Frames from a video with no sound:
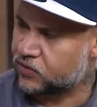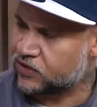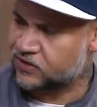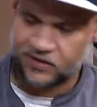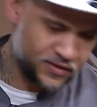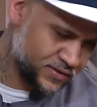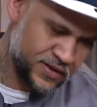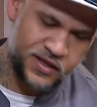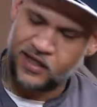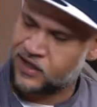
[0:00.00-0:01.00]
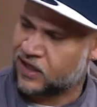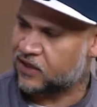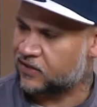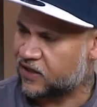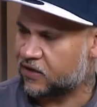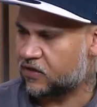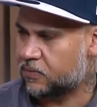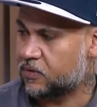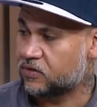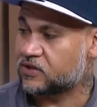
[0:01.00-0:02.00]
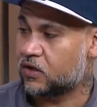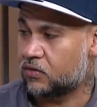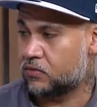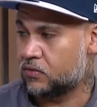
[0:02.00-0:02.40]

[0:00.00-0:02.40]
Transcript: twist to, it kind of thickens up on its own.